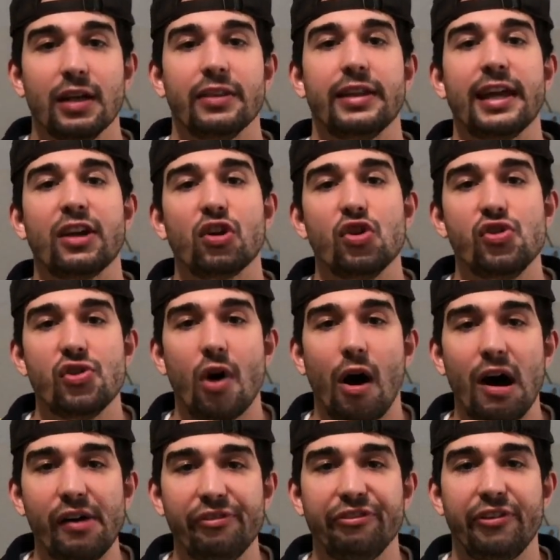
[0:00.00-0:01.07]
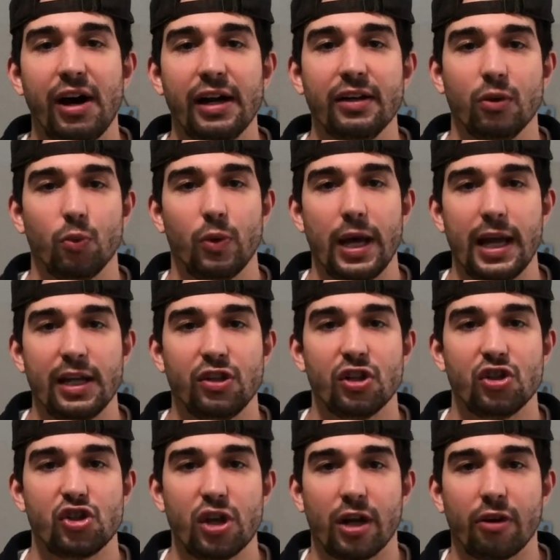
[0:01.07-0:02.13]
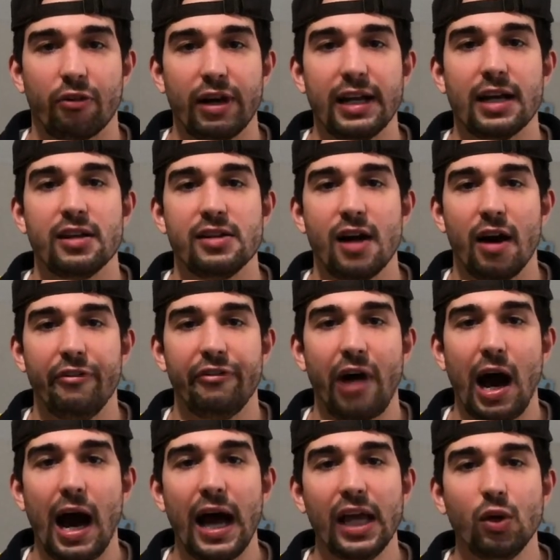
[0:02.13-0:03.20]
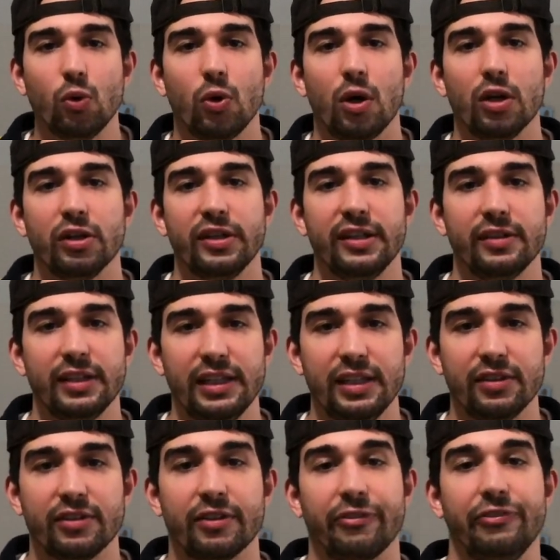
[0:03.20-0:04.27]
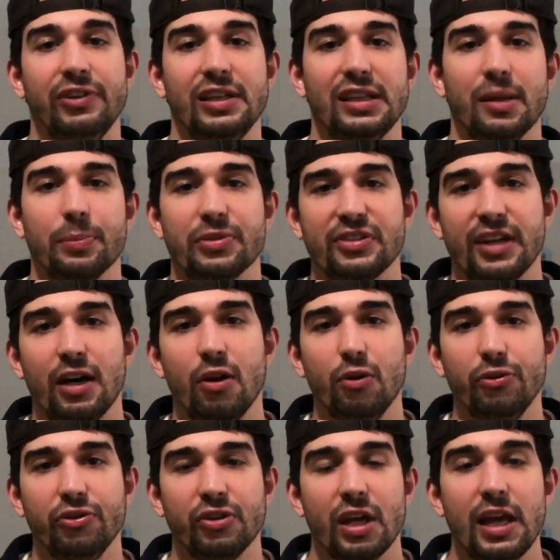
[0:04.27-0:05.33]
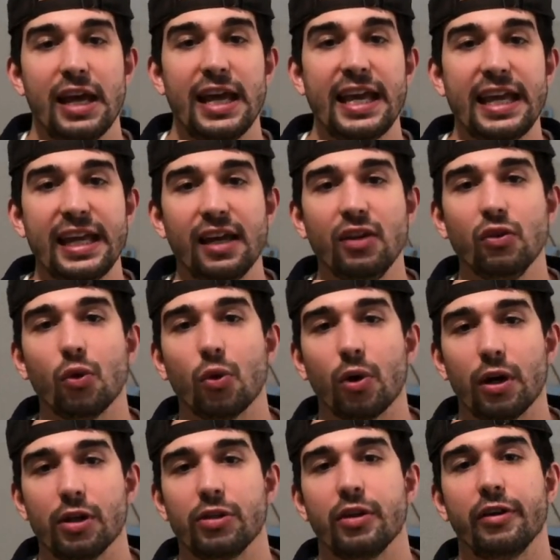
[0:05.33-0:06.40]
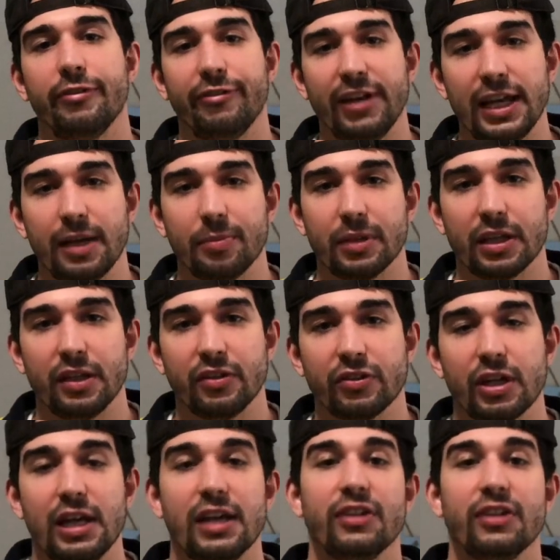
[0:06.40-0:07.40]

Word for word: they could not find a way to generate enough high quality leads to feed themselves and or their families.